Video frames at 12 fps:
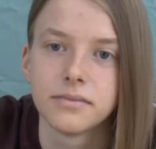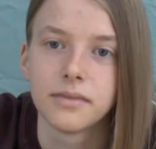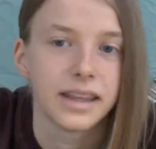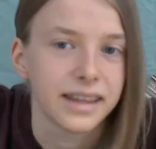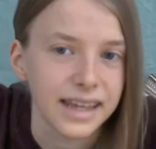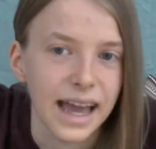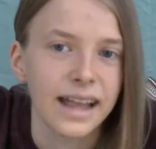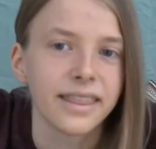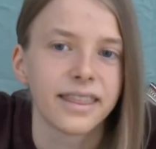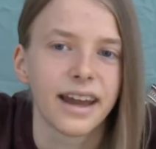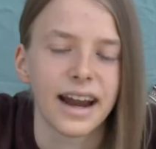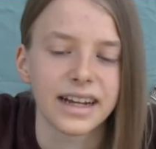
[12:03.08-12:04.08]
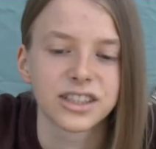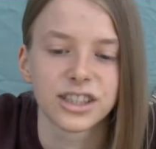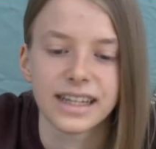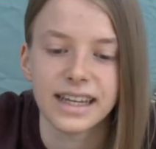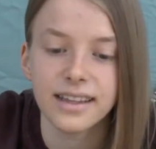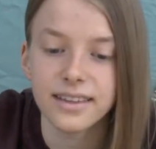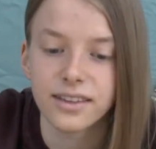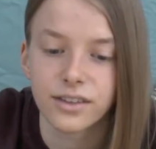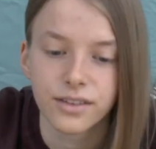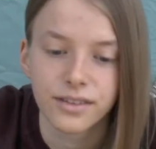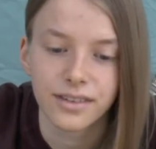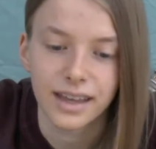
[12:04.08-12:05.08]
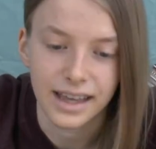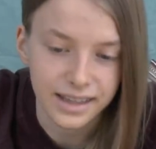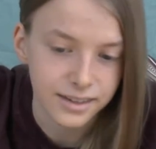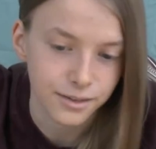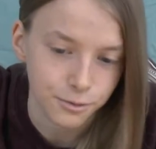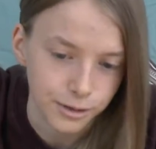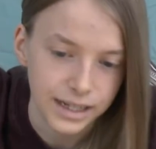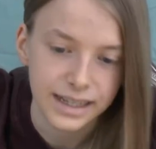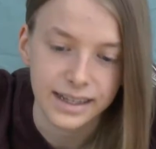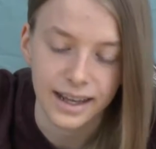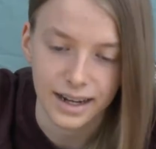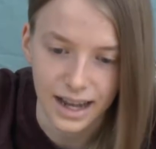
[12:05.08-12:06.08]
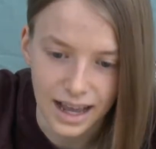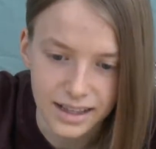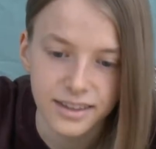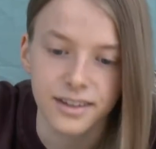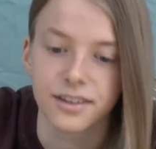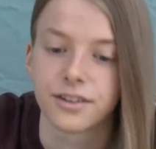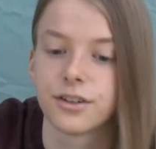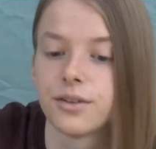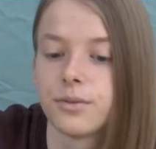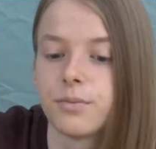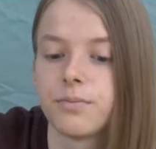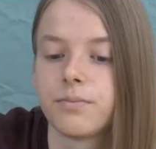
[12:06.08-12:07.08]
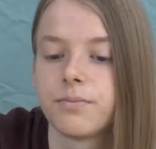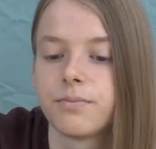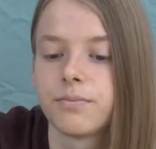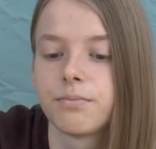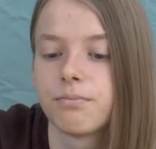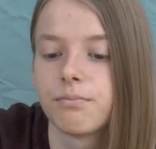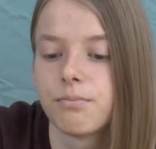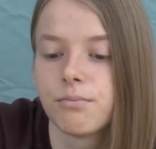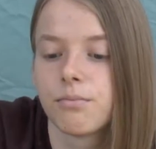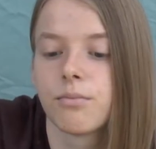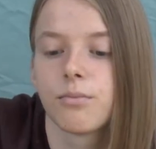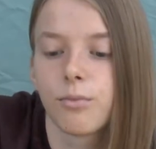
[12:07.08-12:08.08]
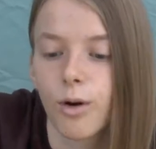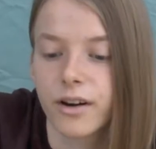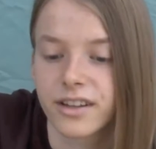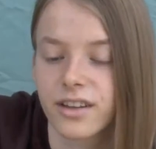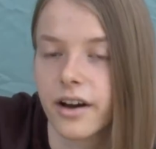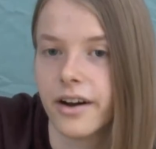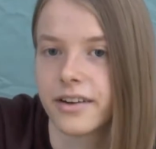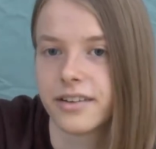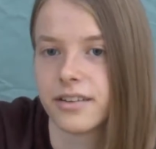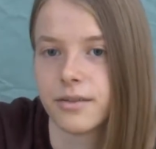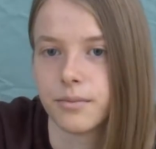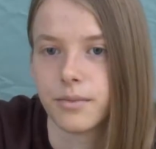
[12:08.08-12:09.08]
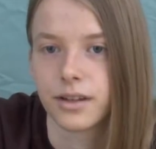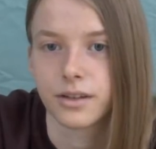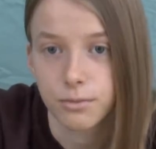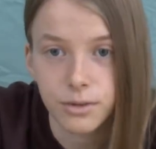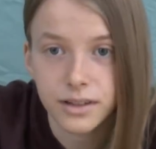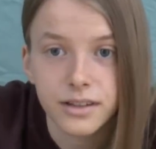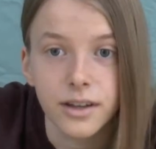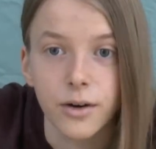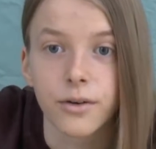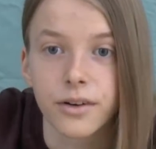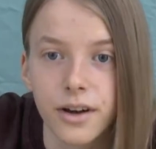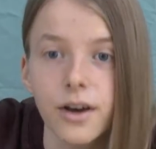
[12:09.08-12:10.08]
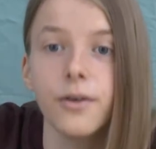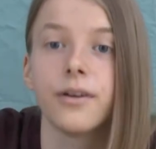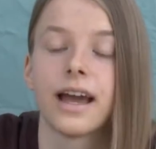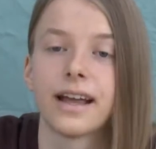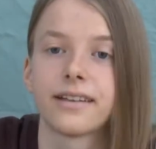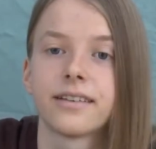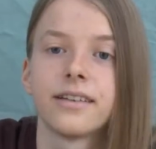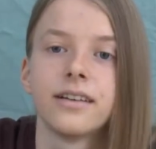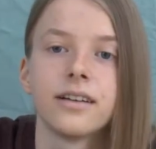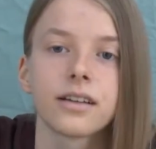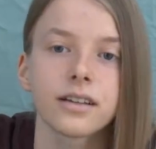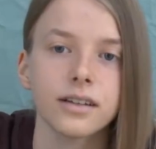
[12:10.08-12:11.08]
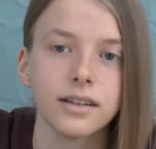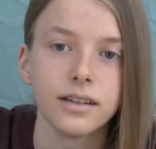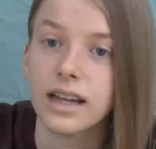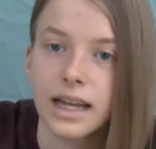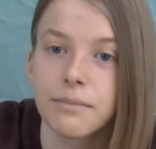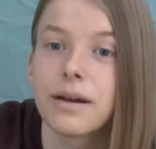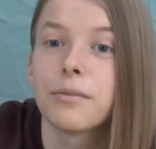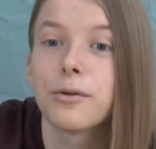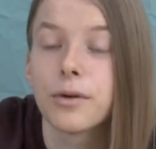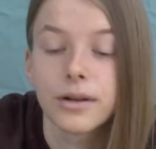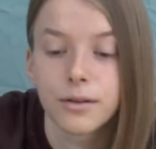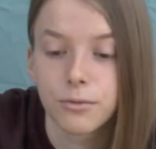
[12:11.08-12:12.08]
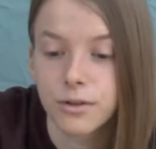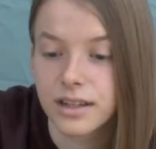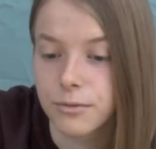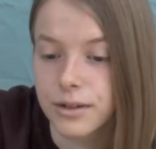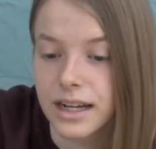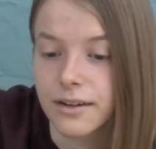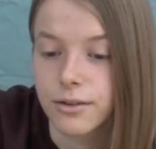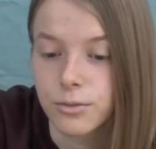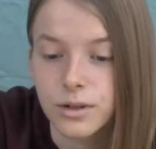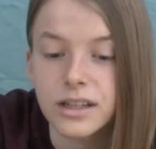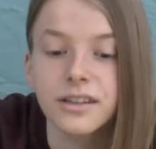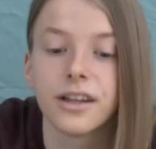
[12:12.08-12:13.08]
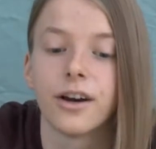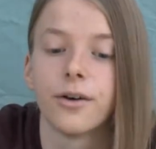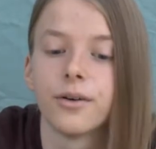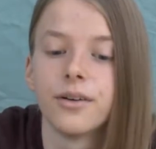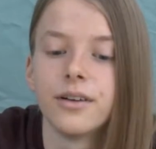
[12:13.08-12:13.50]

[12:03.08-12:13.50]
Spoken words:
in the end there actually isn't really an answer to what is autism, because we don't know yet, and maybe we never will know.